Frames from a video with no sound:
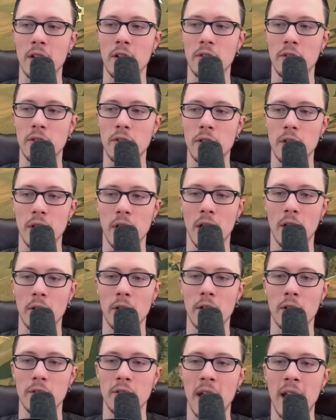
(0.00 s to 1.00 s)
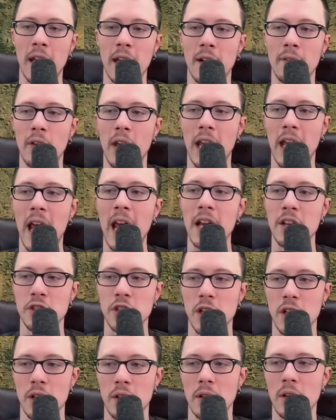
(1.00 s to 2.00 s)
you're taking a
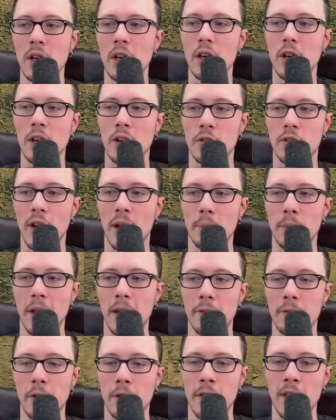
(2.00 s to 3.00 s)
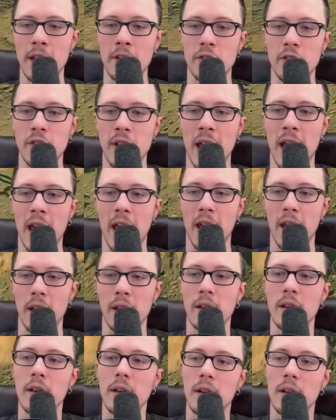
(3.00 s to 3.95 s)
vacation or something for this day.